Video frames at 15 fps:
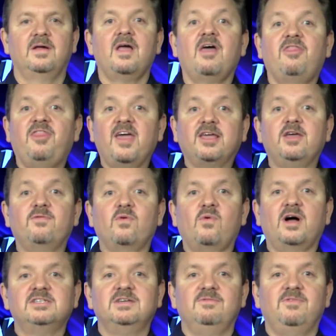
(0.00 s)
Thank you for
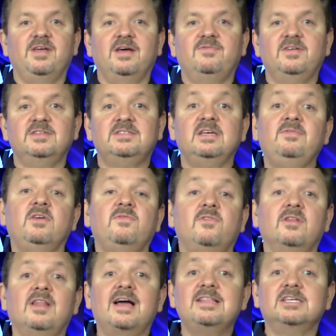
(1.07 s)
watching V F N T V. If you
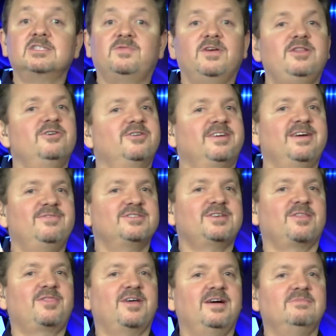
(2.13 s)
like this video, give us a
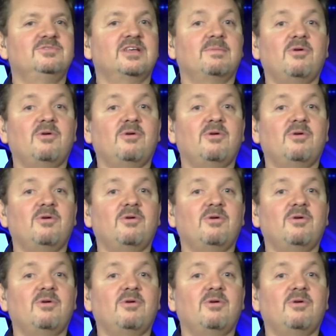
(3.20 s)
thumbs up.